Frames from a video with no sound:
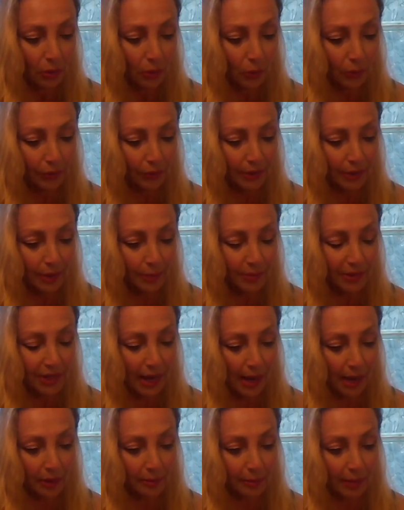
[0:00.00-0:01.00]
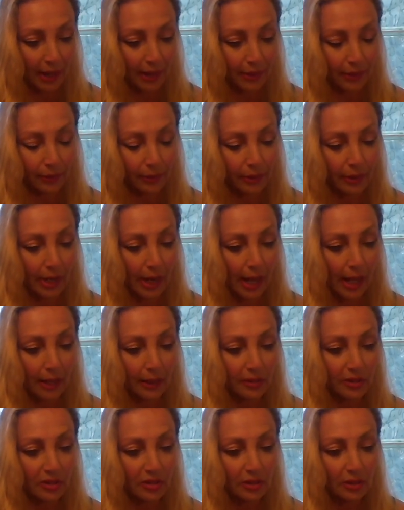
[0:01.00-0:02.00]
holding them down by their
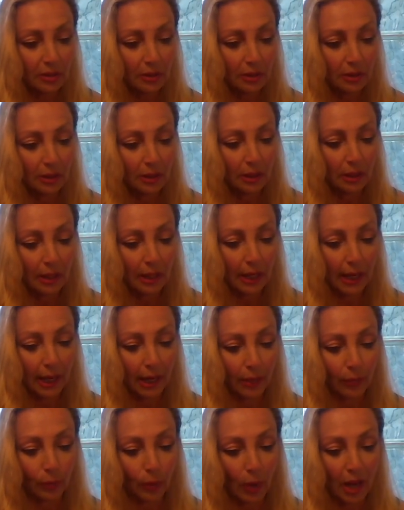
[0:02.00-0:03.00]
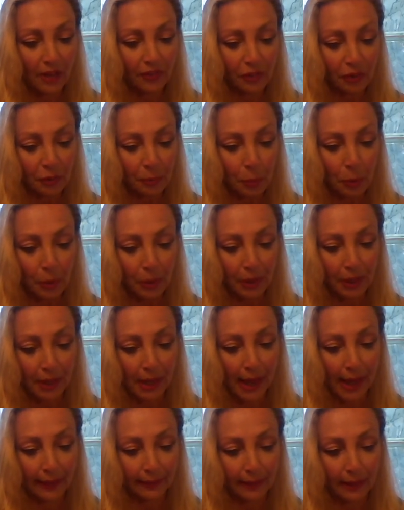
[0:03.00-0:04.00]
necks and rifles pointed
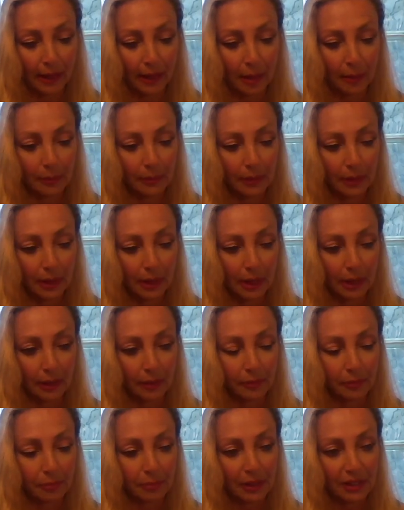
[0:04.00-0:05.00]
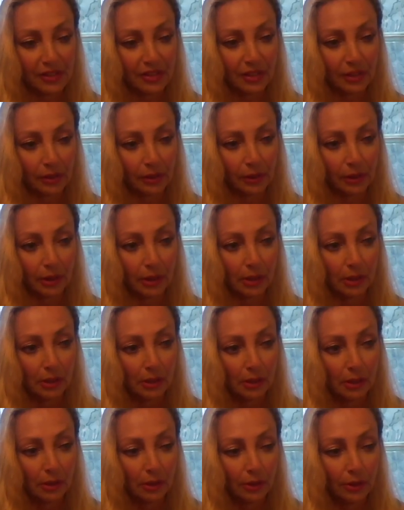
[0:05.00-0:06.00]
at them and basically,
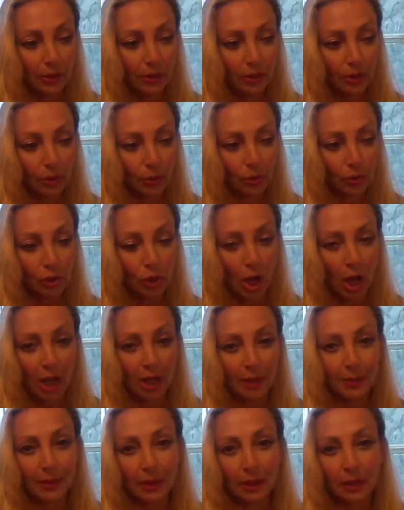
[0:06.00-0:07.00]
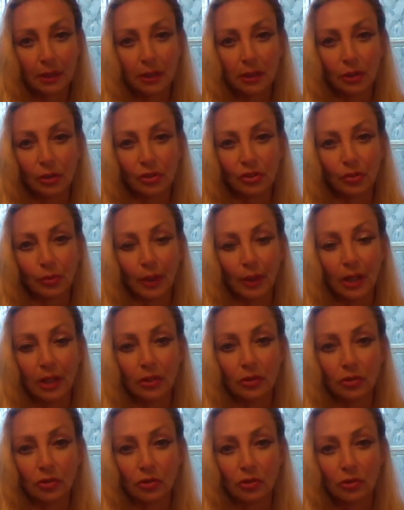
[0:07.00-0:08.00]
shot them at close
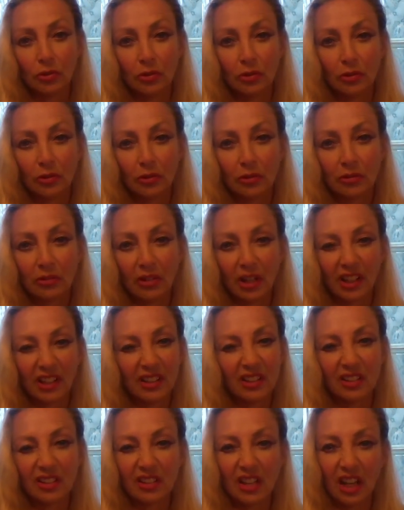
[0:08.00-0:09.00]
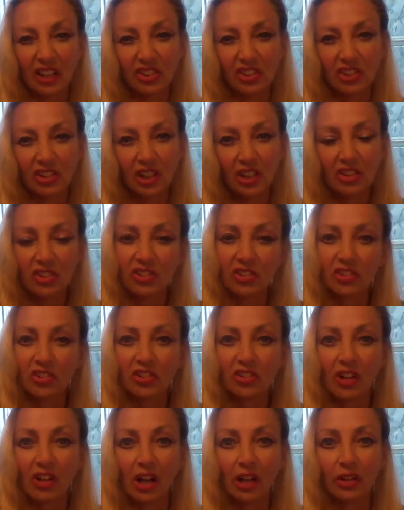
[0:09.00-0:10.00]
range like an assassination
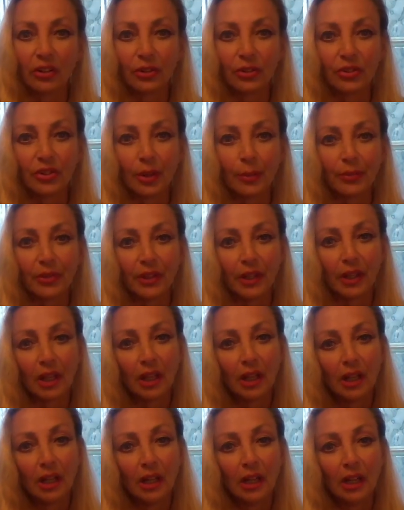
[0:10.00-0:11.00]
style or something.